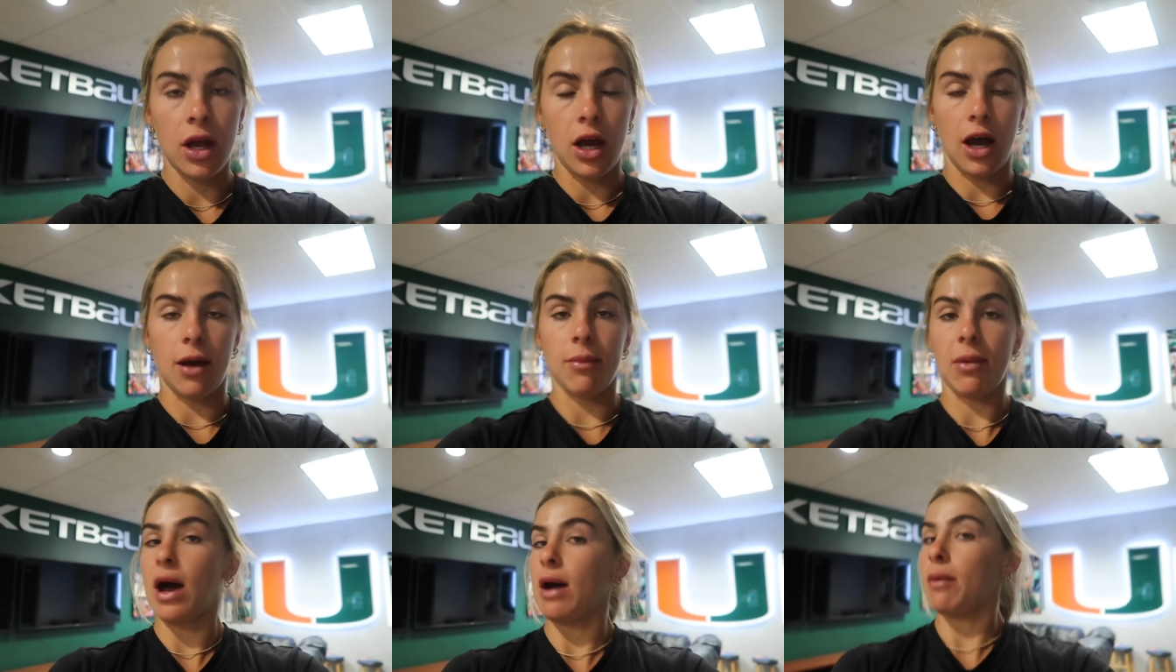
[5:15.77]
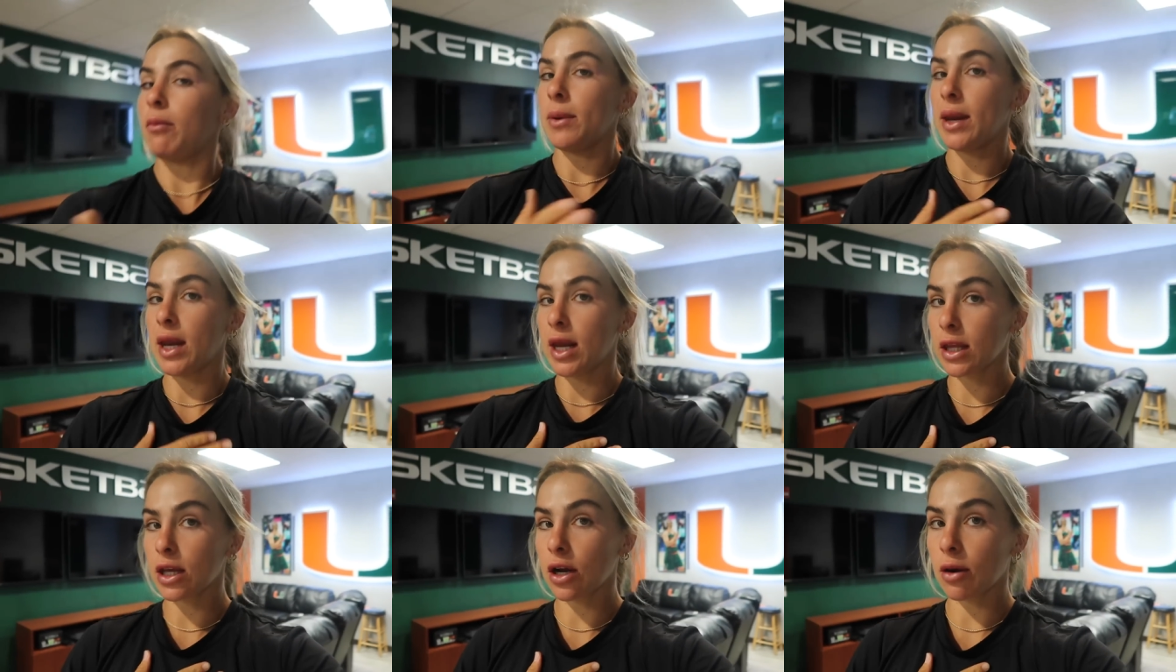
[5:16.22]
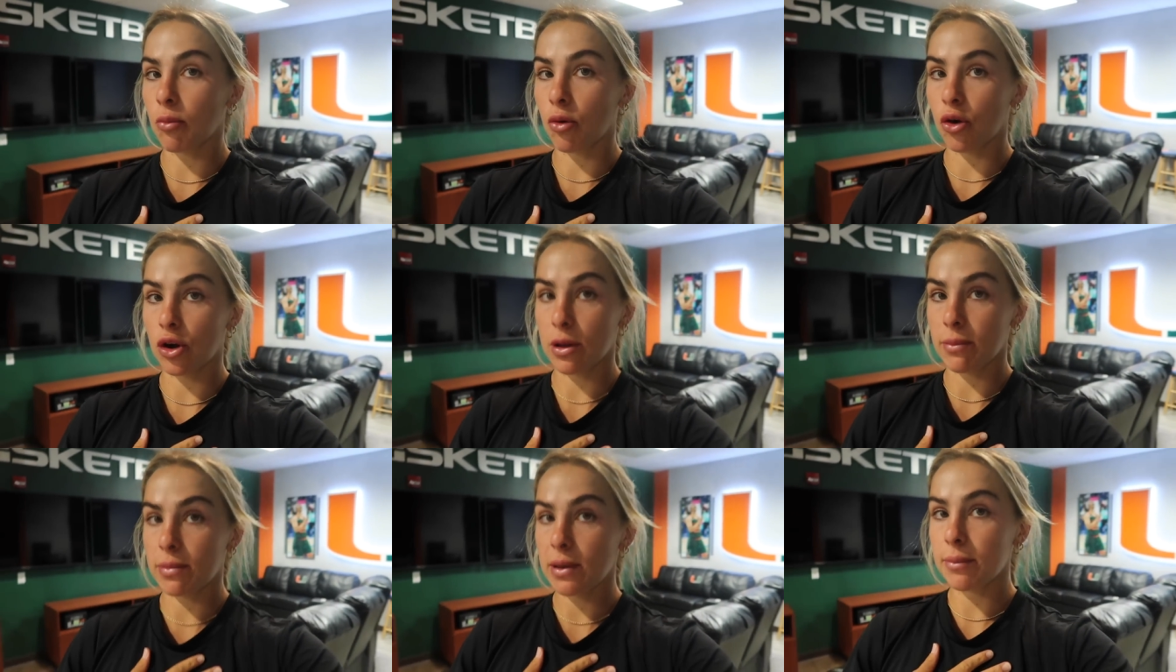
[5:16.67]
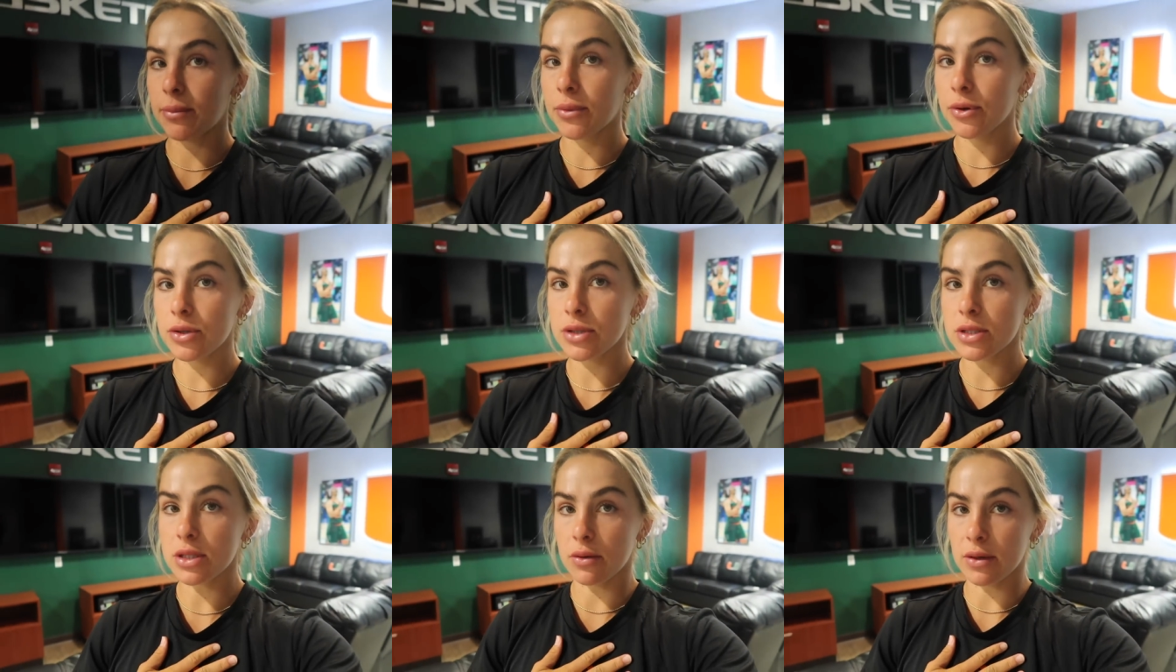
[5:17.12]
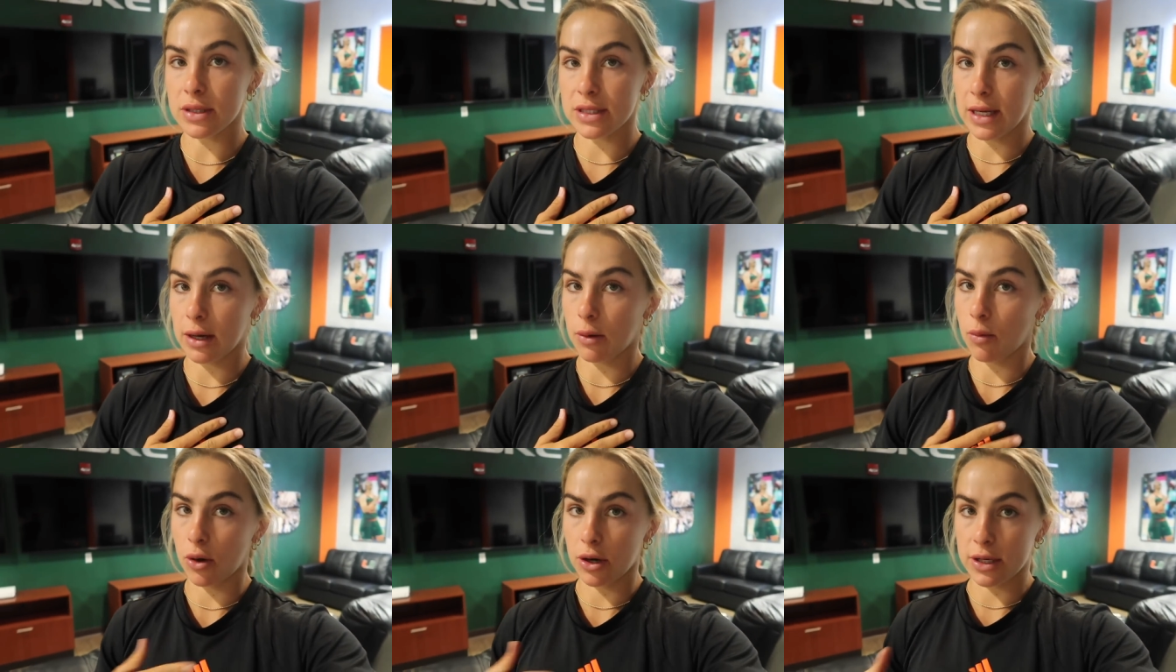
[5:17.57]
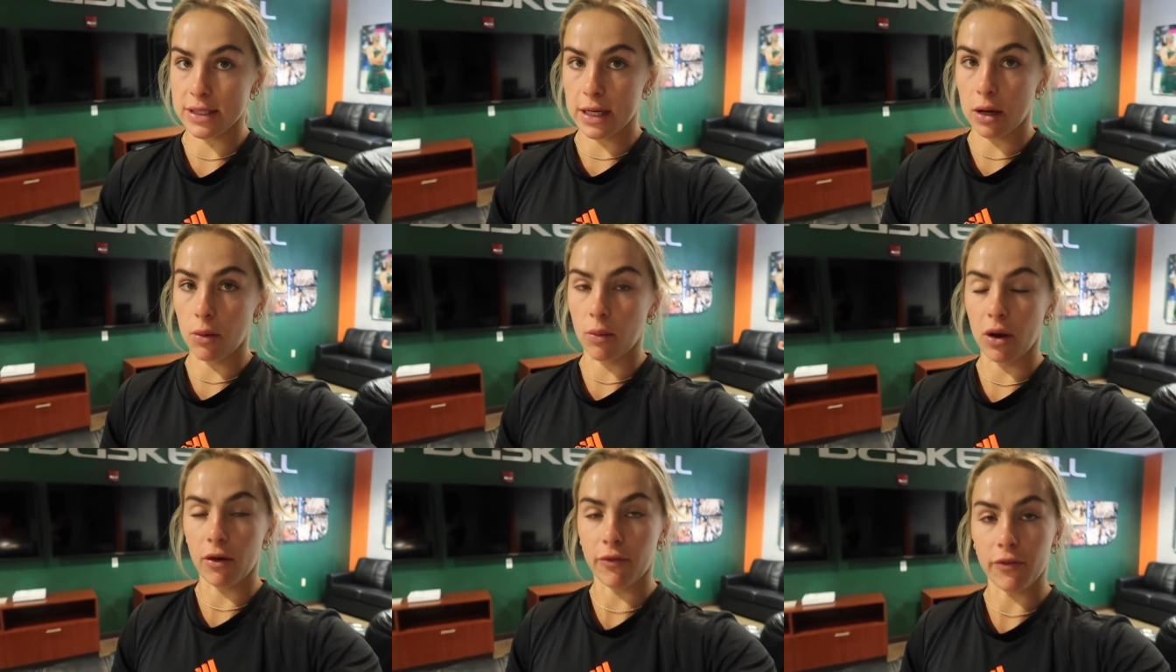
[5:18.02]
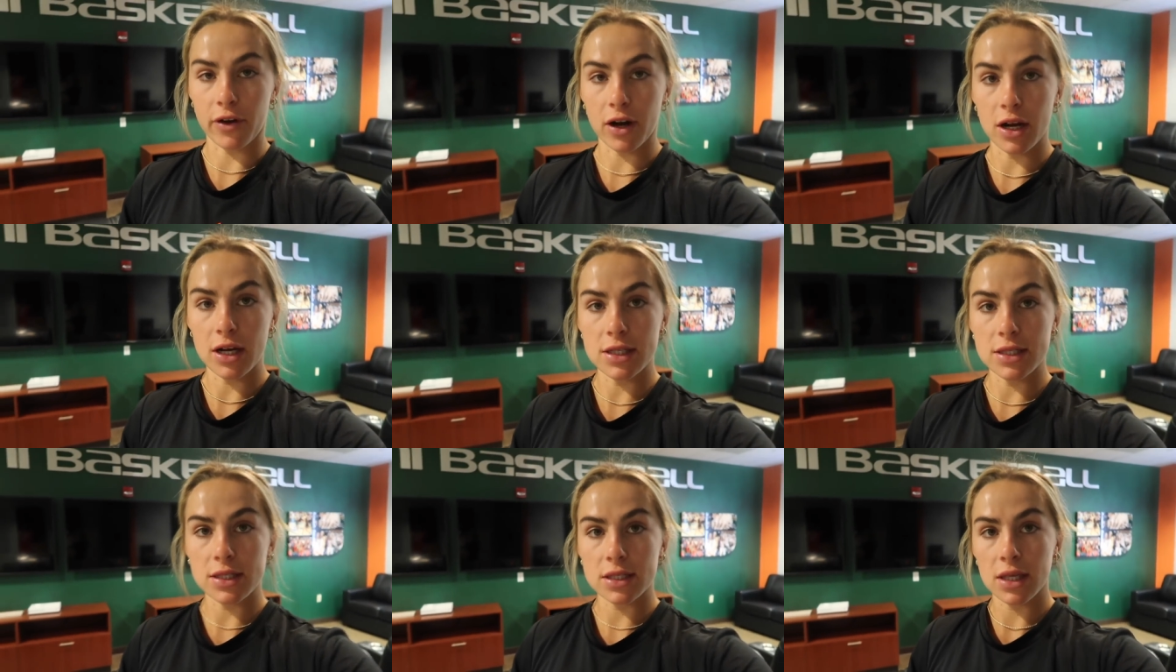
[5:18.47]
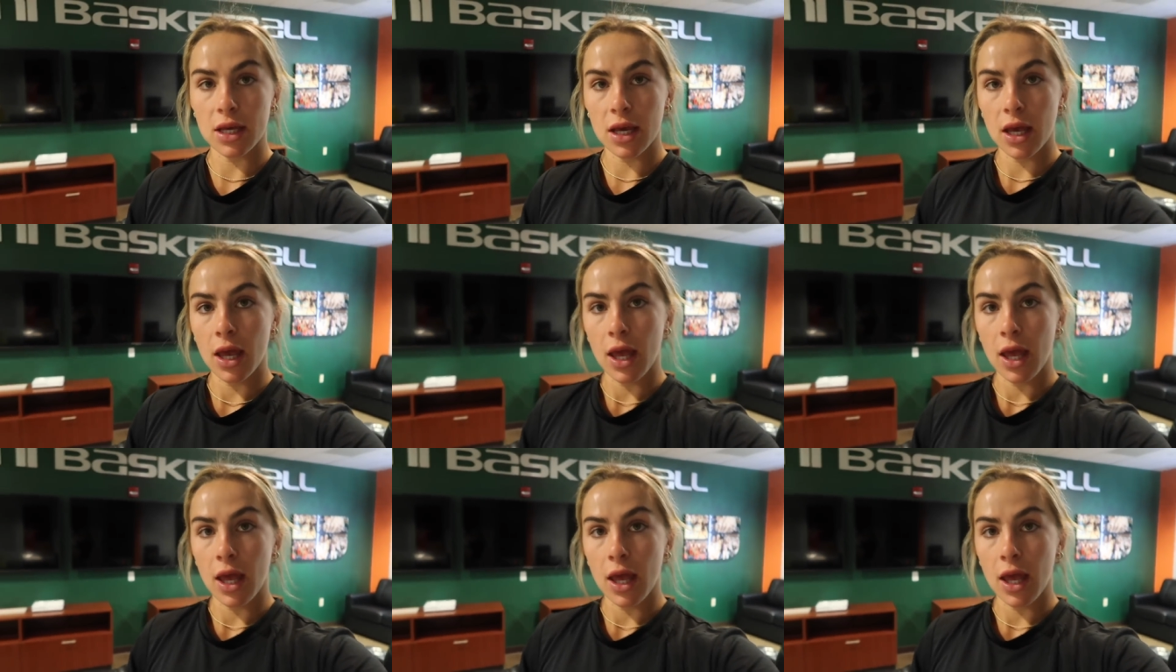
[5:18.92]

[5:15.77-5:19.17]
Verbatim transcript: Um, uh, me and Haley are morning people. So it like works out well for us.